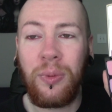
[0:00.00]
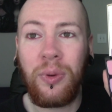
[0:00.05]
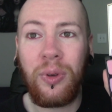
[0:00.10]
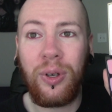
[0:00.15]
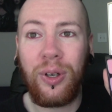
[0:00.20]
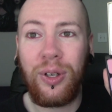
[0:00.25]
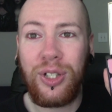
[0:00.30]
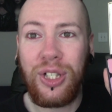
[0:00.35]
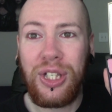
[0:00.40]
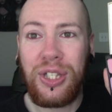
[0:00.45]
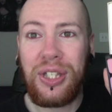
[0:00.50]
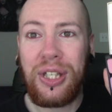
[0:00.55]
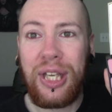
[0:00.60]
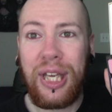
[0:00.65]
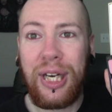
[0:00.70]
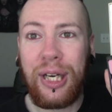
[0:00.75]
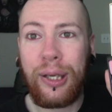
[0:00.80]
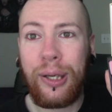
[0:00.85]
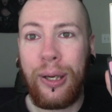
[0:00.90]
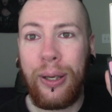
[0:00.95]
order just to
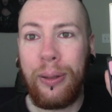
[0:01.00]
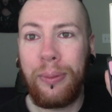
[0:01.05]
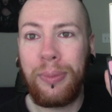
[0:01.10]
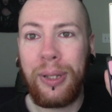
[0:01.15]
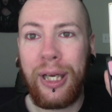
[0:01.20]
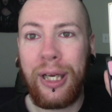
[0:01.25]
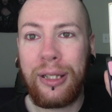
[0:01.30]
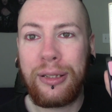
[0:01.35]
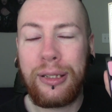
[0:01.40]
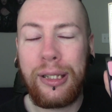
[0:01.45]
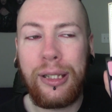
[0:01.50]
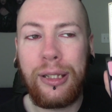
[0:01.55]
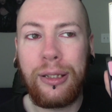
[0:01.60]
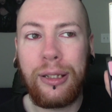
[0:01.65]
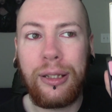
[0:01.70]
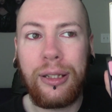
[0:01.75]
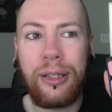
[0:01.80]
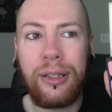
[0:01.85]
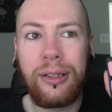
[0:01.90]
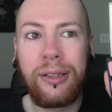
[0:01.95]
get a compact
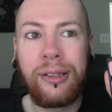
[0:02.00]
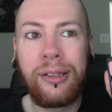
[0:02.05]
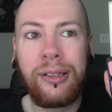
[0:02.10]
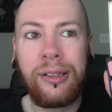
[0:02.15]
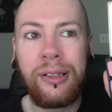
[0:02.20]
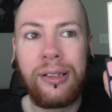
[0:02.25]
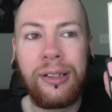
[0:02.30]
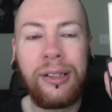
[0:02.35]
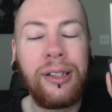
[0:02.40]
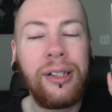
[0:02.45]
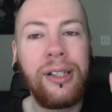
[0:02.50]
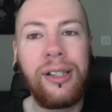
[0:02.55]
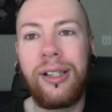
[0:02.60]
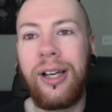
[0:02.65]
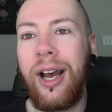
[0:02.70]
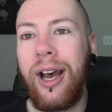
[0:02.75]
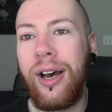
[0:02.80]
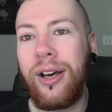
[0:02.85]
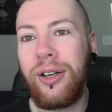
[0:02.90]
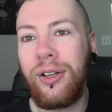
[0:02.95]
either.
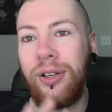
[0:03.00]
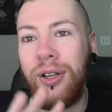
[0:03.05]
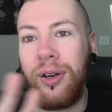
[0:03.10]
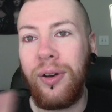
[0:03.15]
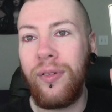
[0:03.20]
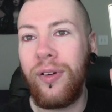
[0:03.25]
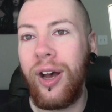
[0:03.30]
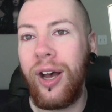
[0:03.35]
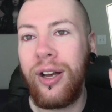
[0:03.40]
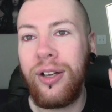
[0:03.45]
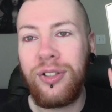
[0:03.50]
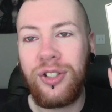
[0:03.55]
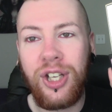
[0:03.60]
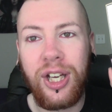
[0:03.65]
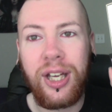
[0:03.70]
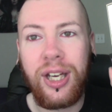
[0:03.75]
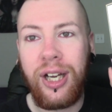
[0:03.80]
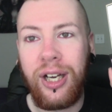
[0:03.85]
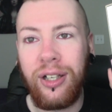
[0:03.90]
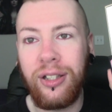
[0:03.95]
I don't know. I'll
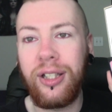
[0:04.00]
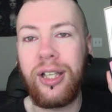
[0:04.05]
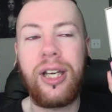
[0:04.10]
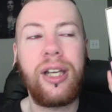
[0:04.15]
check it out